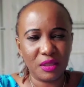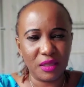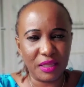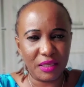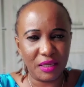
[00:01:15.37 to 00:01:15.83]

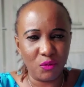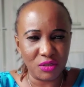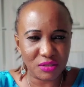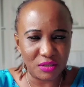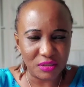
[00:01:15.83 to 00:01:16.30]
And it
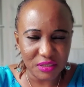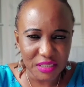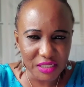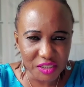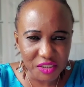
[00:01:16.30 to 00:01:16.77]
was
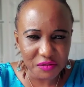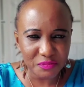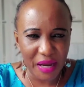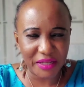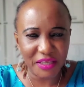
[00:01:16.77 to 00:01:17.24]
unleashed
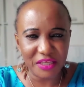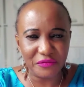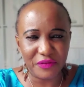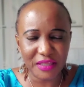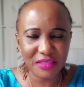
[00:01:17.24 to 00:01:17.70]
by the
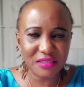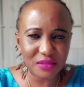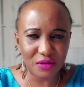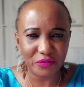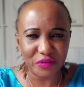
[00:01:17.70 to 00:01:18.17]
event
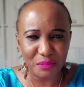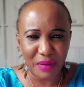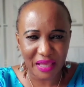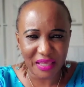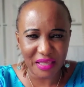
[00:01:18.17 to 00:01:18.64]
of the
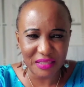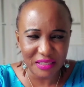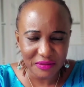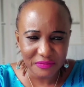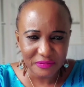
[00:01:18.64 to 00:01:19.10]

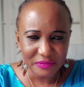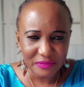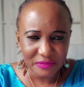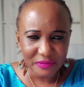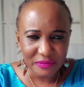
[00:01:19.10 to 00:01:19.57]
Makeni,
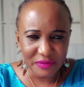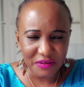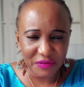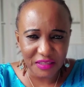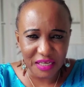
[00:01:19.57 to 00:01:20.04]
the
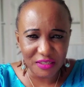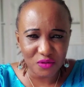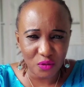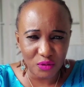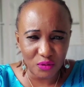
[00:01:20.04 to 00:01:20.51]
event that is
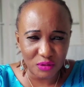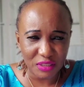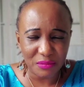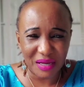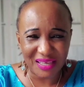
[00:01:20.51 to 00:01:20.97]
going on
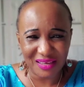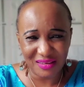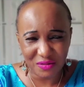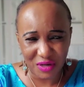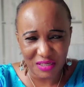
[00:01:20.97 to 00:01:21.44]
in
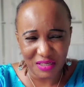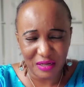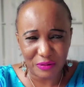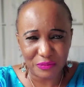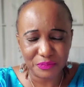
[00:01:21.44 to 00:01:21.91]
Makeni right
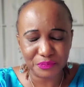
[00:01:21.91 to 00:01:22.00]
now.